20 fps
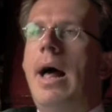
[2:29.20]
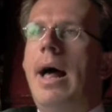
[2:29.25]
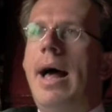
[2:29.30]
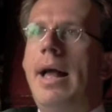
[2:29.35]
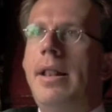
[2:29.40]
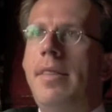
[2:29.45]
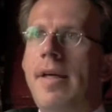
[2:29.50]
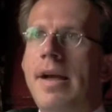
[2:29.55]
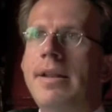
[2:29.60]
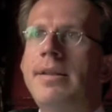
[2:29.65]

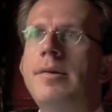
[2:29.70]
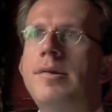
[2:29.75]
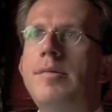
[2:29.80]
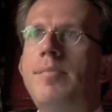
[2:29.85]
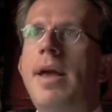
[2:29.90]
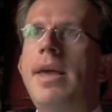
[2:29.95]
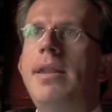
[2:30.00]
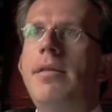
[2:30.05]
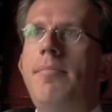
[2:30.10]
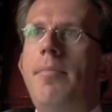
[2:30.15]
And that has
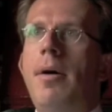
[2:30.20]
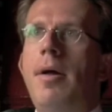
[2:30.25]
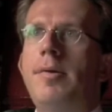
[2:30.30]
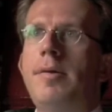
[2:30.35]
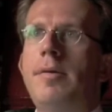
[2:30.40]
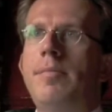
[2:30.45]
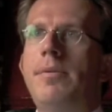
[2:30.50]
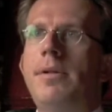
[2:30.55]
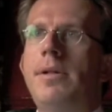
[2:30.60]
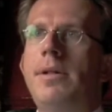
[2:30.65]
made it
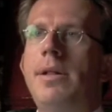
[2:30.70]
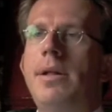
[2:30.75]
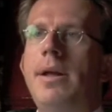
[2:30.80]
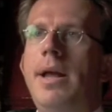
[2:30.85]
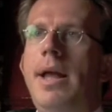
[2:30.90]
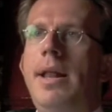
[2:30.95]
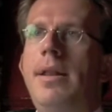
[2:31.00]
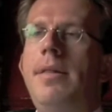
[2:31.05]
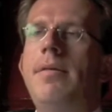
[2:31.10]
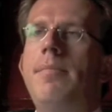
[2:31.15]
possible
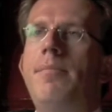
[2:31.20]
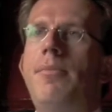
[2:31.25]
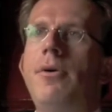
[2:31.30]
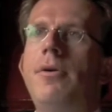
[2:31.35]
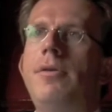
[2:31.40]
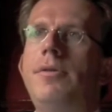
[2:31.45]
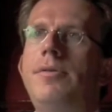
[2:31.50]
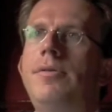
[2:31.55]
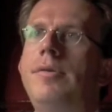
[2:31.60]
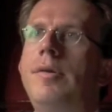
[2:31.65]
in the
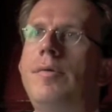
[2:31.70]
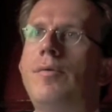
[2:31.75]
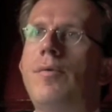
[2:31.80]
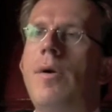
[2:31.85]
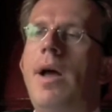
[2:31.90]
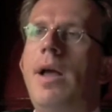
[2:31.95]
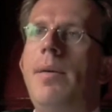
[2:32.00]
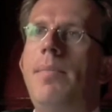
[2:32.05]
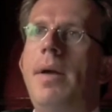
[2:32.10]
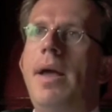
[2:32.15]
book to
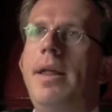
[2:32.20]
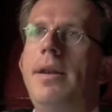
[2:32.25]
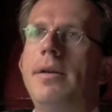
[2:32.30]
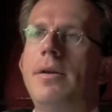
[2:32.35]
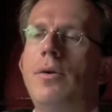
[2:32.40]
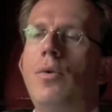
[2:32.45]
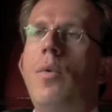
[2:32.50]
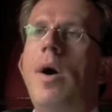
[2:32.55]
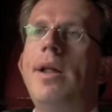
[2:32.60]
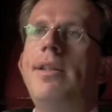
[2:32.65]
describe
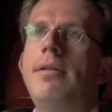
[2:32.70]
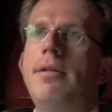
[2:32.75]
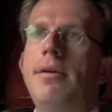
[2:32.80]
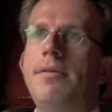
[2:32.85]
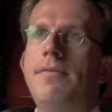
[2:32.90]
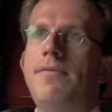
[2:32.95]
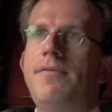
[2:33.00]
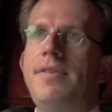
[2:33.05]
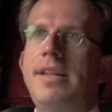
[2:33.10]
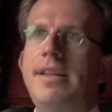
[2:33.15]
in quite a
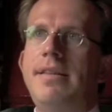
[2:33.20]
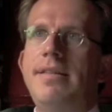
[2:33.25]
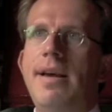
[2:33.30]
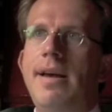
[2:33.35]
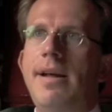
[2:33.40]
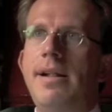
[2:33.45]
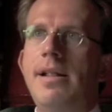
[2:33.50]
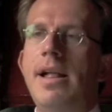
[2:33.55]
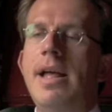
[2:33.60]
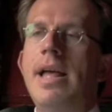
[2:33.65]
lot of
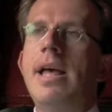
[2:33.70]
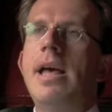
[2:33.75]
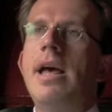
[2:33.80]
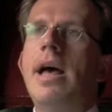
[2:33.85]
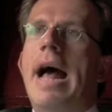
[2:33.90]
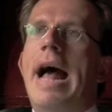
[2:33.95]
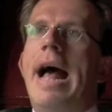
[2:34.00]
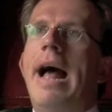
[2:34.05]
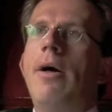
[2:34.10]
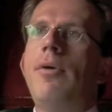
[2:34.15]
detail
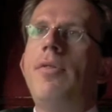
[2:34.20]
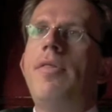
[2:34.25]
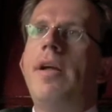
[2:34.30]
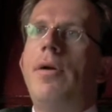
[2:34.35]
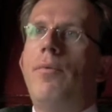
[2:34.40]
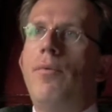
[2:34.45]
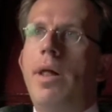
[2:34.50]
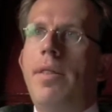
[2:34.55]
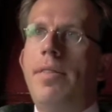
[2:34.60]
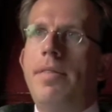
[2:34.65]
how
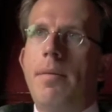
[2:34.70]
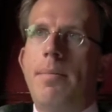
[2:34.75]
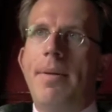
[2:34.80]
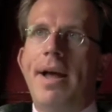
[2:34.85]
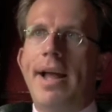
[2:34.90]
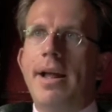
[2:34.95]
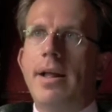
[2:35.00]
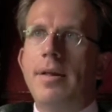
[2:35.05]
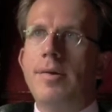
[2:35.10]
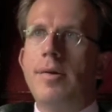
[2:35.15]
they run the
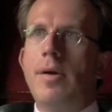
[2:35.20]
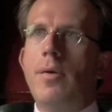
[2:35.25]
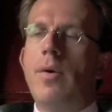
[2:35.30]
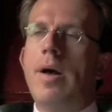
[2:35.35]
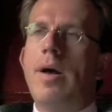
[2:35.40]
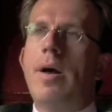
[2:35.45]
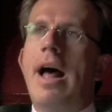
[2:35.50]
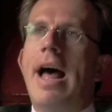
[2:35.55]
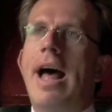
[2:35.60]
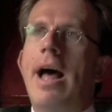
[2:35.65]
bank,
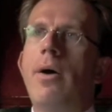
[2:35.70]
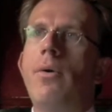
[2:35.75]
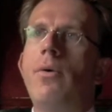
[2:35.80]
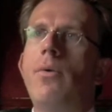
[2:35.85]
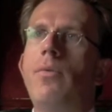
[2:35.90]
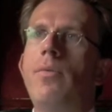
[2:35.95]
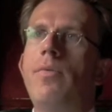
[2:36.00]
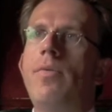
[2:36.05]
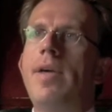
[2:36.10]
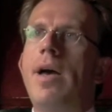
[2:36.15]
so
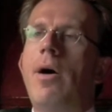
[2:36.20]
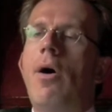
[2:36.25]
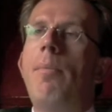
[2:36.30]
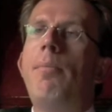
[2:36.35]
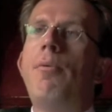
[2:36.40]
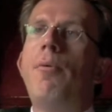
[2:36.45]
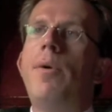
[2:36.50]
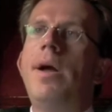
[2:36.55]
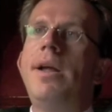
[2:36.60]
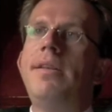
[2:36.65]
how their
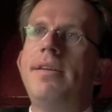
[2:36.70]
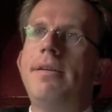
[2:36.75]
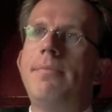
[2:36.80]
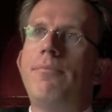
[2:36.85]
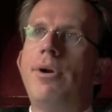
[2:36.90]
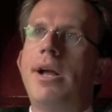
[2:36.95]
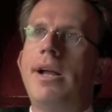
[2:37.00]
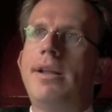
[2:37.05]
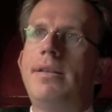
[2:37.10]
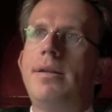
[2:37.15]
operating
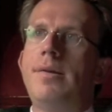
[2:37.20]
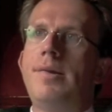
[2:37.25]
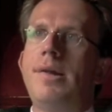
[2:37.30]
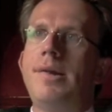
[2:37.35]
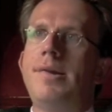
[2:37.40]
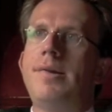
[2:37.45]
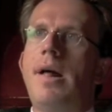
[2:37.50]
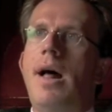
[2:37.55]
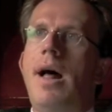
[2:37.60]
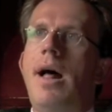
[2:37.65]

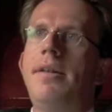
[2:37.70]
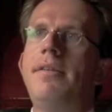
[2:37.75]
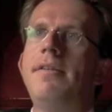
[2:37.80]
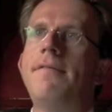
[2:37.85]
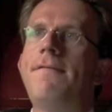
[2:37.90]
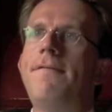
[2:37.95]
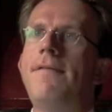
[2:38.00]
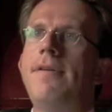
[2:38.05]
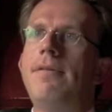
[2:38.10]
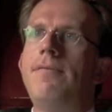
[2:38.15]
practices are
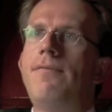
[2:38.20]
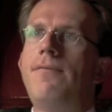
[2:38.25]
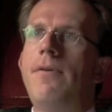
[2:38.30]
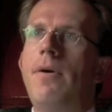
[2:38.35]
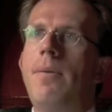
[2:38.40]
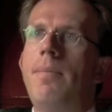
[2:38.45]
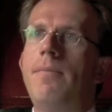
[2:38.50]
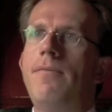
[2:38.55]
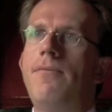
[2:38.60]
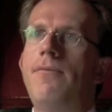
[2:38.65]
different
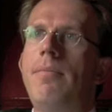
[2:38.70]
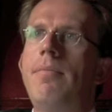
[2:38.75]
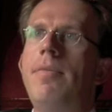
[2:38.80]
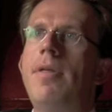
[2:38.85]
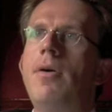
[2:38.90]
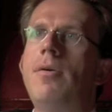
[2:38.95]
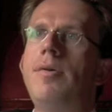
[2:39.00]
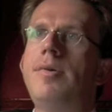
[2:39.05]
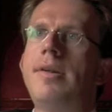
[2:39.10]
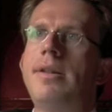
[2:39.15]
from
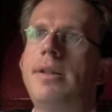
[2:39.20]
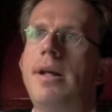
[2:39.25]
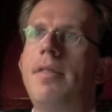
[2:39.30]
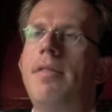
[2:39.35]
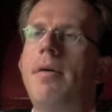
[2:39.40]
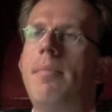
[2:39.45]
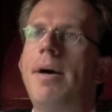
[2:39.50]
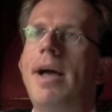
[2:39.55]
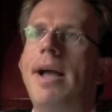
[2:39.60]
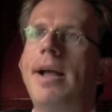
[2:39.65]
those at
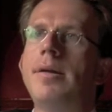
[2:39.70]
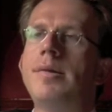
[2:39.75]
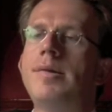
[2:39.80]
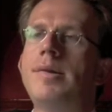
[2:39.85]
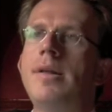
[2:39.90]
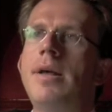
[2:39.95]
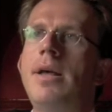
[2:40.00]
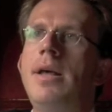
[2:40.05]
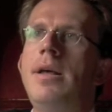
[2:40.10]
other banks,